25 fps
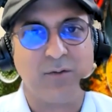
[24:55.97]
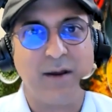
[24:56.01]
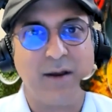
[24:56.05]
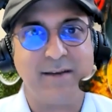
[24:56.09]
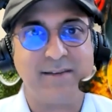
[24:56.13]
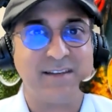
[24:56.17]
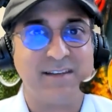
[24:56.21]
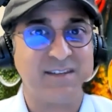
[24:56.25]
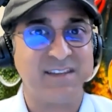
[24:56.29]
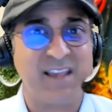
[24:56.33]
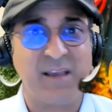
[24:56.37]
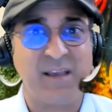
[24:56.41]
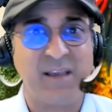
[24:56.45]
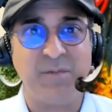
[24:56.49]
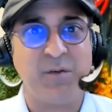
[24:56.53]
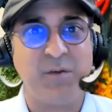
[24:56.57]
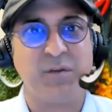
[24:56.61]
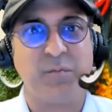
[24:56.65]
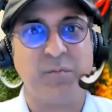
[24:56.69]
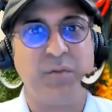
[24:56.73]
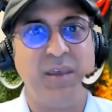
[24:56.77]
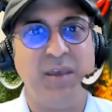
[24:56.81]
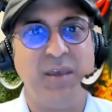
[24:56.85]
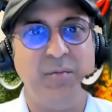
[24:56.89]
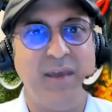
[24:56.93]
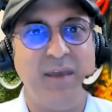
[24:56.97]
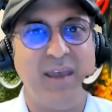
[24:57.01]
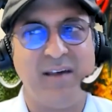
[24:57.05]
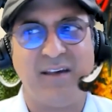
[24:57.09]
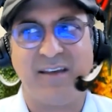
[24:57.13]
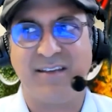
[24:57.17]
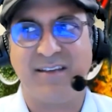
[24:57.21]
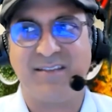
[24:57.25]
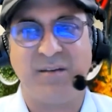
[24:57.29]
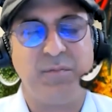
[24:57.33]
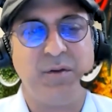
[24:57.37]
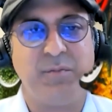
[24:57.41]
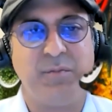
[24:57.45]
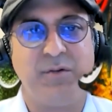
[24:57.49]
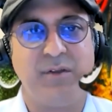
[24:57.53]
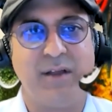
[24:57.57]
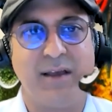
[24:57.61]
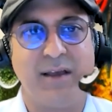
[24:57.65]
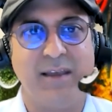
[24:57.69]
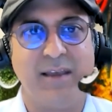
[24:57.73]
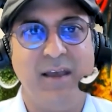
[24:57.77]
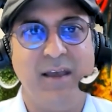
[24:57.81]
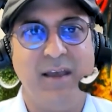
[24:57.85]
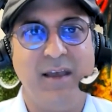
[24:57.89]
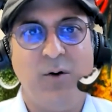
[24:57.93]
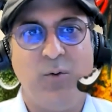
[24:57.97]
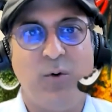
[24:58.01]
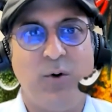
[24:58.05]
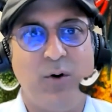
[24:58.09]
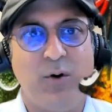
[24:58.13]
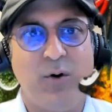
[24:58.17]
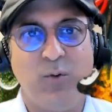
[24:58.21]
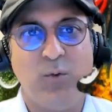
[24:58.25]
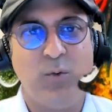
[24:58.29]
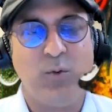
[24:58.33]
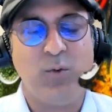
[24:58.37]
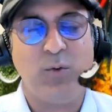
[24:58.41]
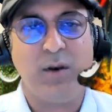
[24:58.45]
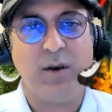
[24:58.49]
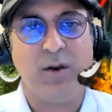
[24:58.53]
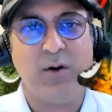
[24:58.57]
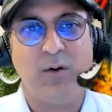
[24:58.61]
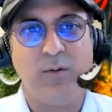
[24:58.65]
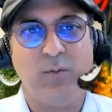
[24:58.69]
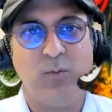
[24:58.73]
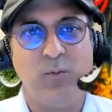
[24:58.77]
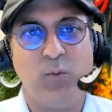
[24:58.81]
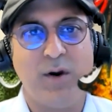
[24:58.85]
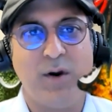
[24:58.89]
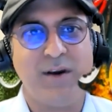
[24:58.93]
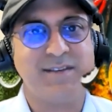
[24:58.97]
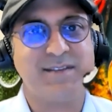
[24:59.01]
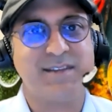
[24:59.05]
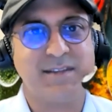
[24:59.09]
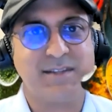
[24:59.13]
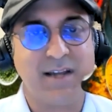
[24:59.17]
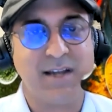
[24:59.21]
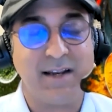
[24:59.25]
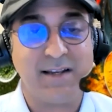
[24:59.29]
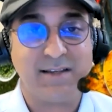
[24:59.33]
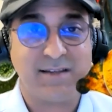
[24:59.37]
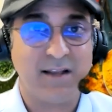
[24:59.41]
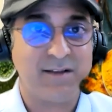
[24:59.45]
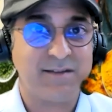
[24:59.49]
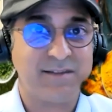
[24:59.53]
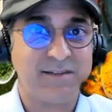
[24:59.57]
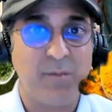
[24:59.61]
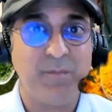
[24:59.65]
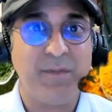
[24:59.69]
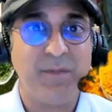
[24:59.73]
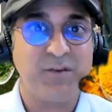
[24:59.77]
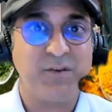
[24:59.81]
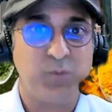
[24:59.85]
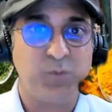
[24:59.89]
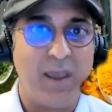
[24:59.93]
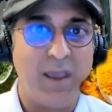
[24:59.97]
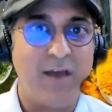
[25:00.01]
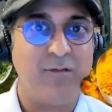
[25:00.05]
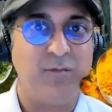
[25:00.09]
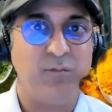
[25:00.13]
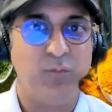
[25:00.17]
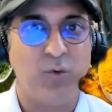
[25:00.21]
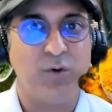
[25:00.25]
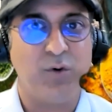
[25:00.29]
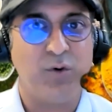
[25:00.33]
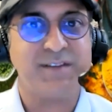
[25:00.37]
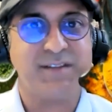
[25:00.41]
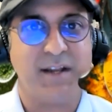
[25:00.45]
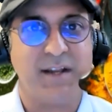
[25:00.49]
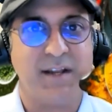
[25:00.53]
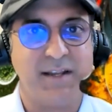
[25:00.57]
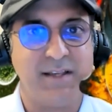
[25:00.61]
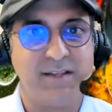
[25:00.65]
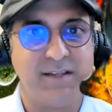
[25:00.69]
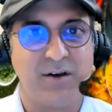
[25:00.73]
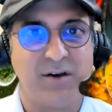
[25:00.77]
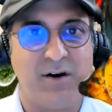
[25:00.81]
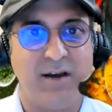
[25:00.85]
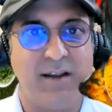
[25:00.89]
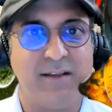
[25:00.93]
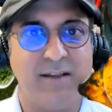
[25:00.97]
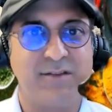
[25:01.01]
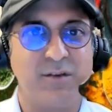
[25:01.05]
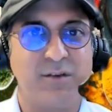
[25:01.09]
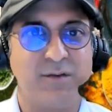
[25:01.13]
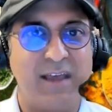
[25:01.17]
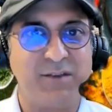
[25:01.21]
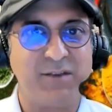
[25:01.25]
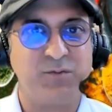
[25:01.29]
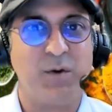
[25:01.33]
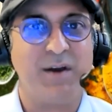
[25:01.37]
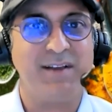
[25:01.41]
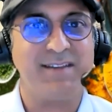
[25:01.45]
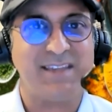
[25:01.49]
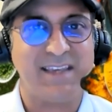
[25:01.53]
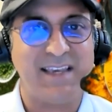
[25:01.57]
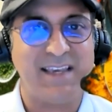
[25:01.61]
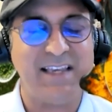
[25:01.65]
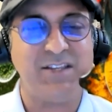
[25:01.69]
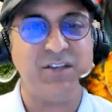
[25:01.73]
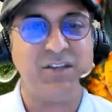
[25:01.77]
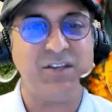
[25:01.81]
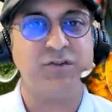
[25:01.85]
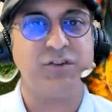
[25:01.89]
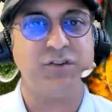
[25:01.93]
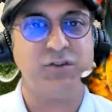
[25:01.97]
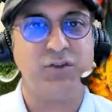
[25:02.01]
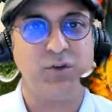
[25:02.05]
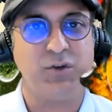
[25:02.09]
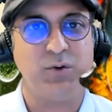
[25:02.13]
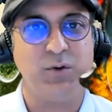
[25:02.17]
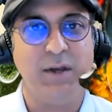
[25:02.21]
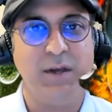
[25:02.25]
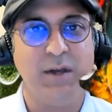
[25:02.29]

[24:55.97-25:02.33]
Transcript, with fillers: Right. So same thing with the PMA. Like some people like, well, you know, where's the studies? Now, some things we have more studies on. And so that's why it's easier to do,